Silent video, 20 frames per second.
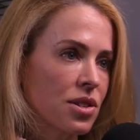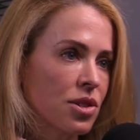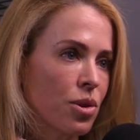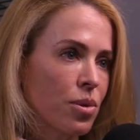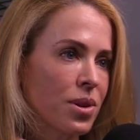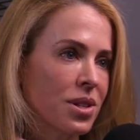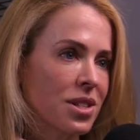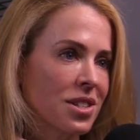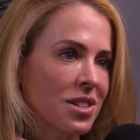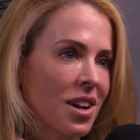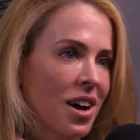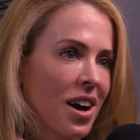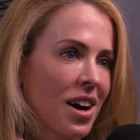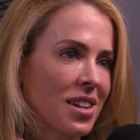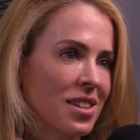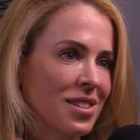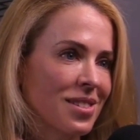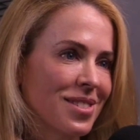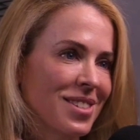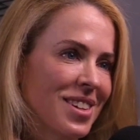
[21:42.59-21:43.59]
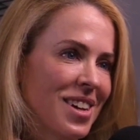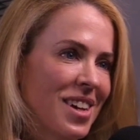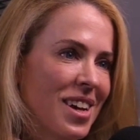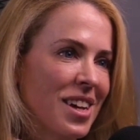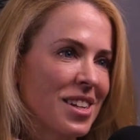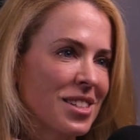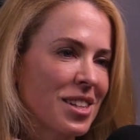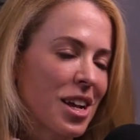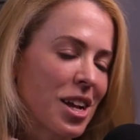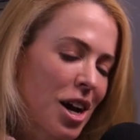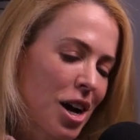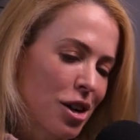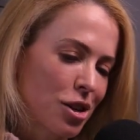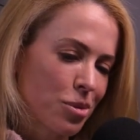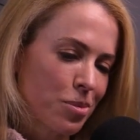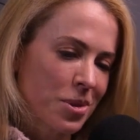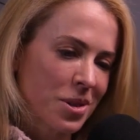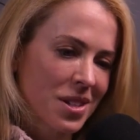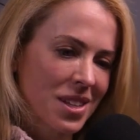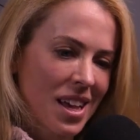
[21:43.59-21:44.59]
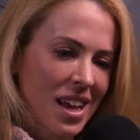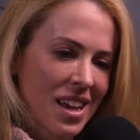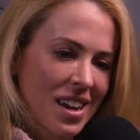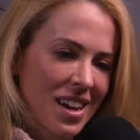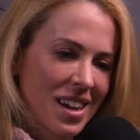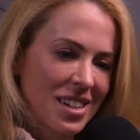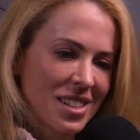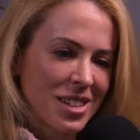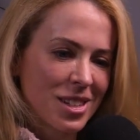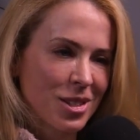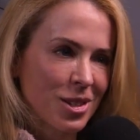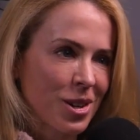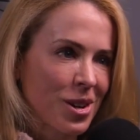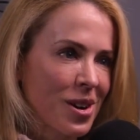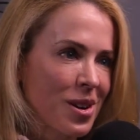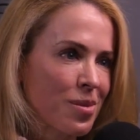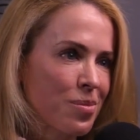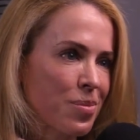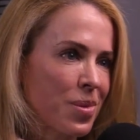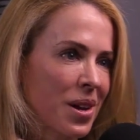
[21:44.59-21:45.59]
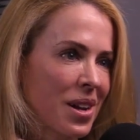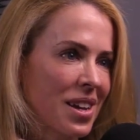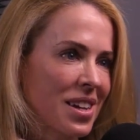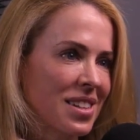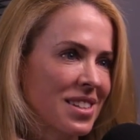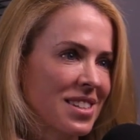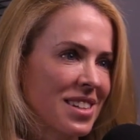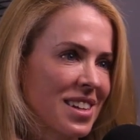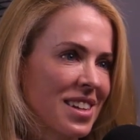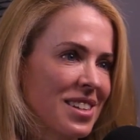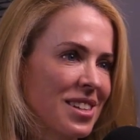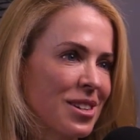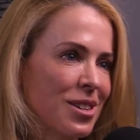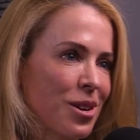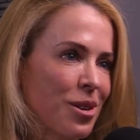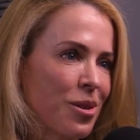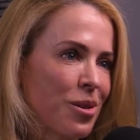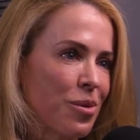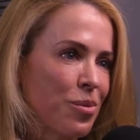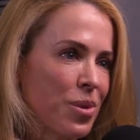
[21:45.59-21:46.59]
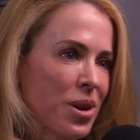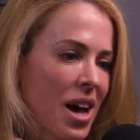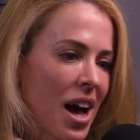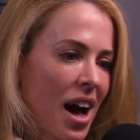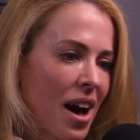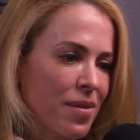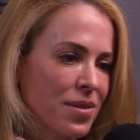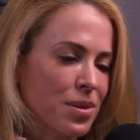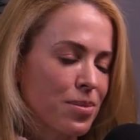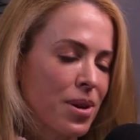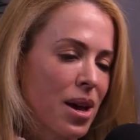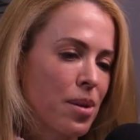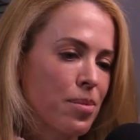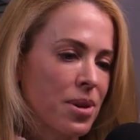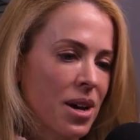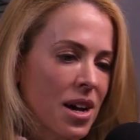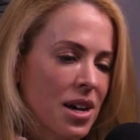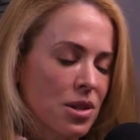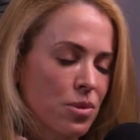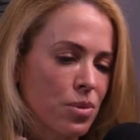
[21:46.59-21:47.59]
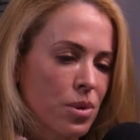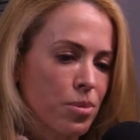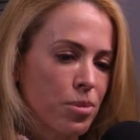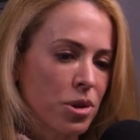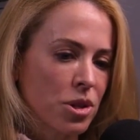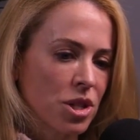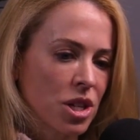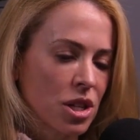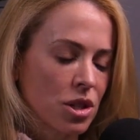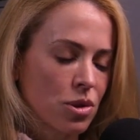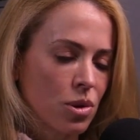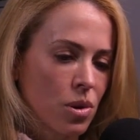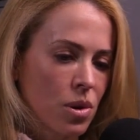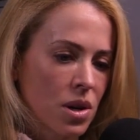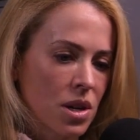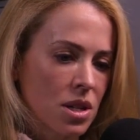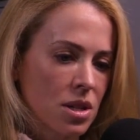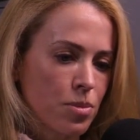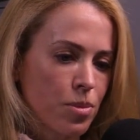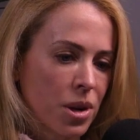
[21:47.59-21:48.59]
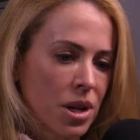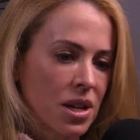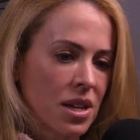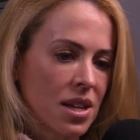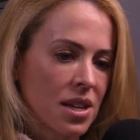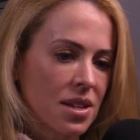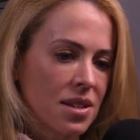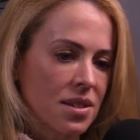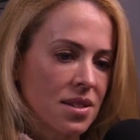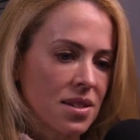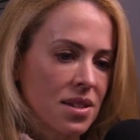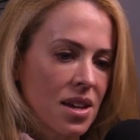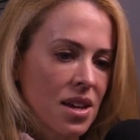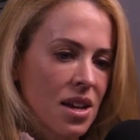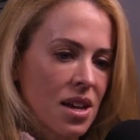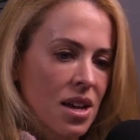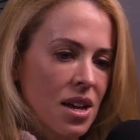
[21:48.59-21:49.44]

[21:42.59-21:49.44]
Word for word: So it's not it's not 100% a dessert, but it you know, we have some KPIs we're pushing towards, but it is